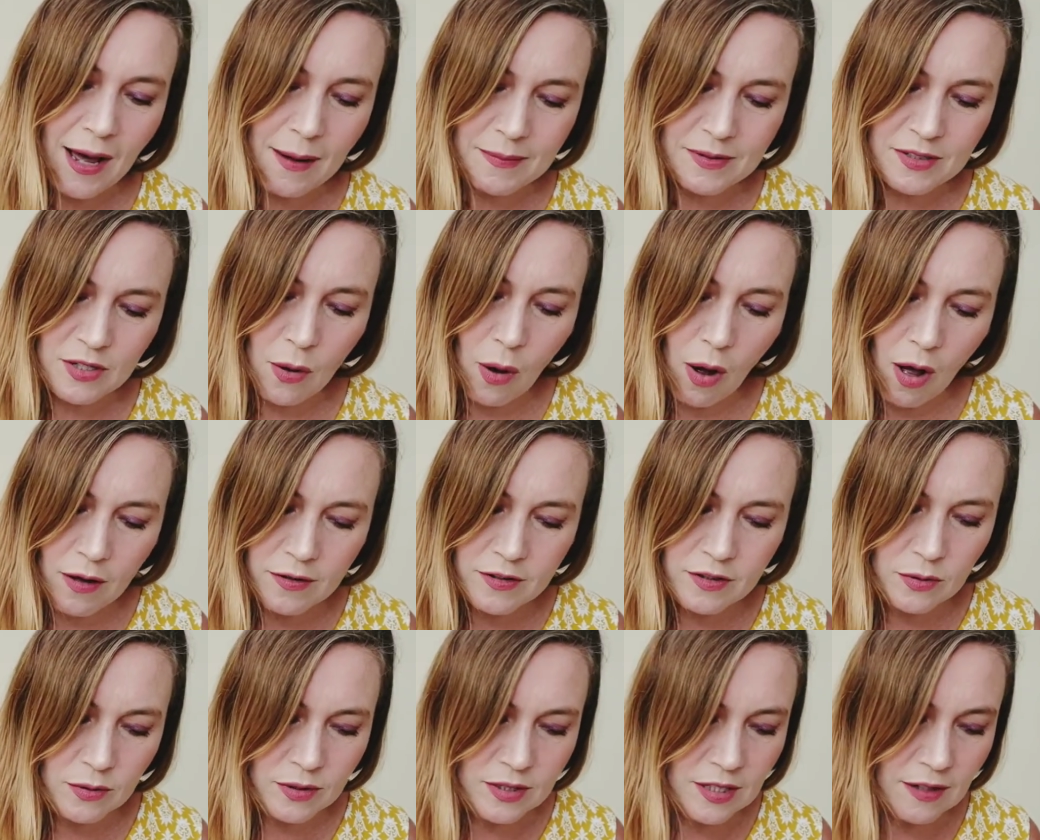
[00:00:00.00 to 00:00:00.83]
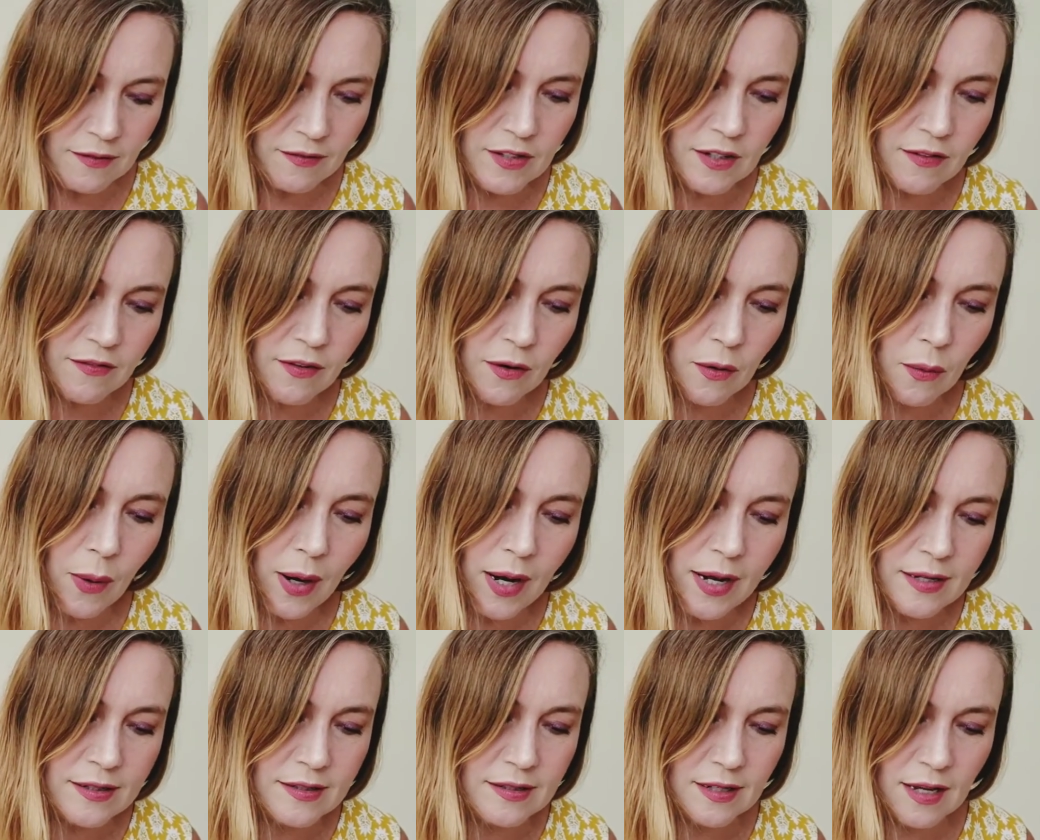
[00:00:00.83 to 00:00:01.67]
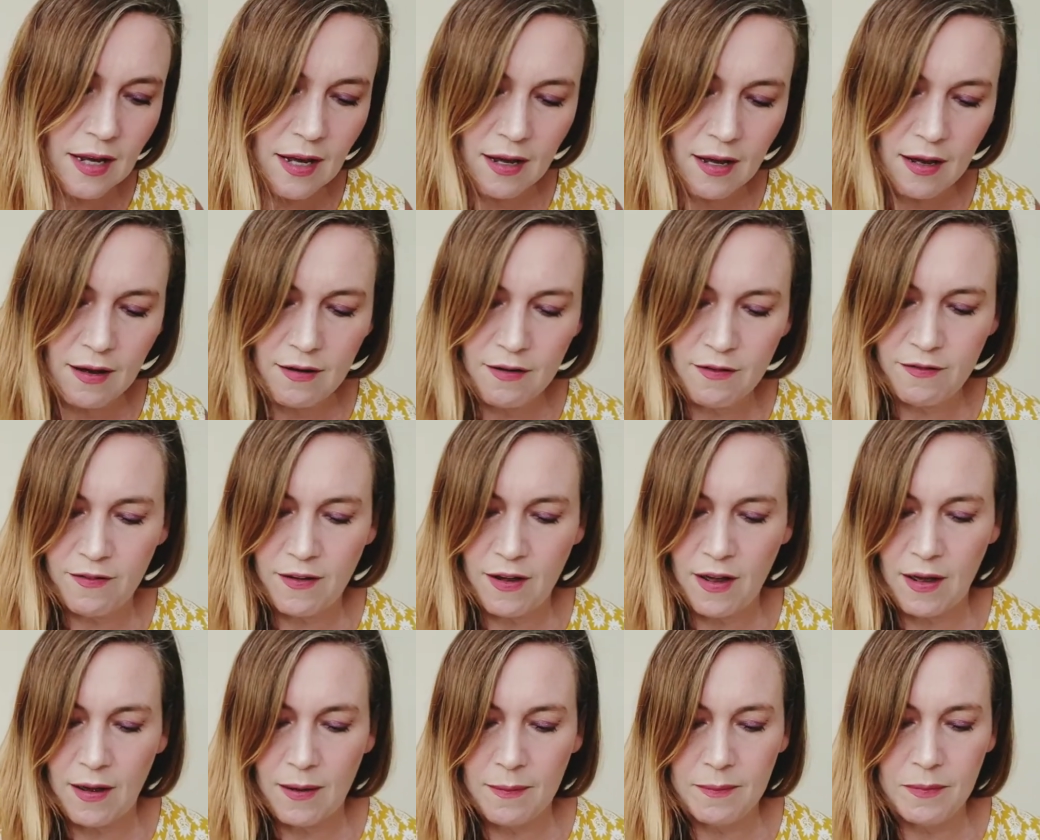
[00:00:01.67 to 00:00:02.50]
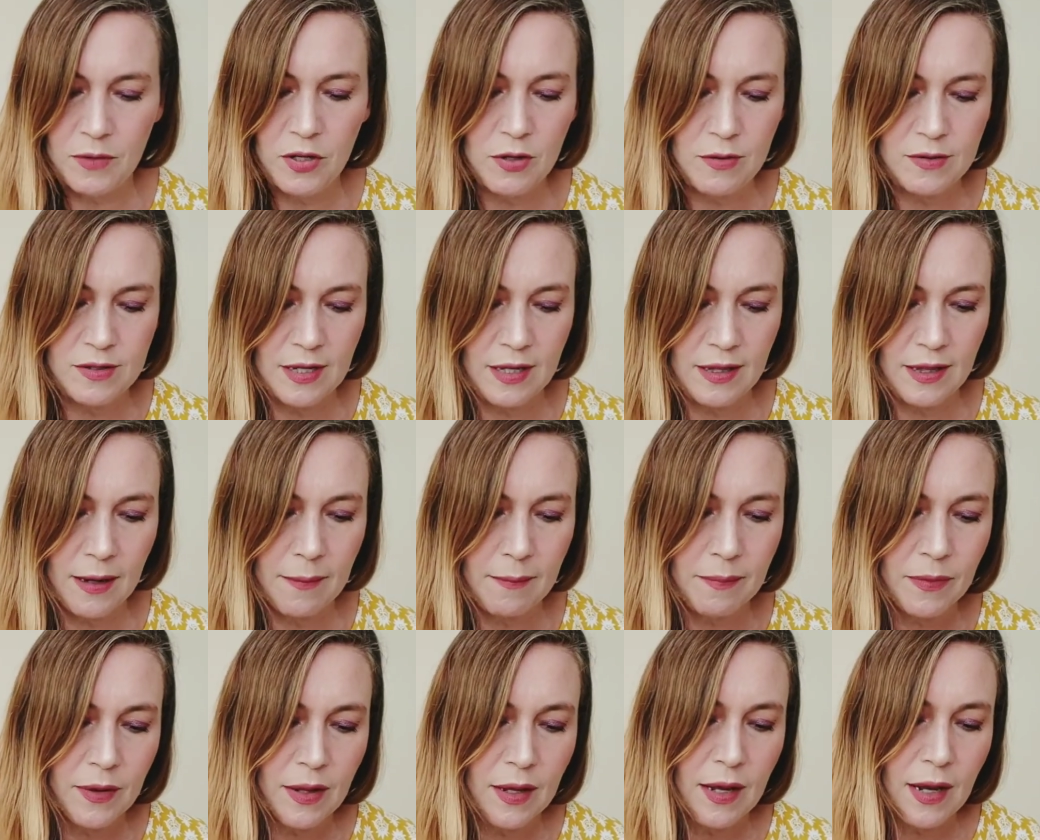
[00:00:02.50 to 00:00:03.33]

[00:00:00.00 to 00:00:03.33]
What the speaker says: So all sorts of different ways of using them.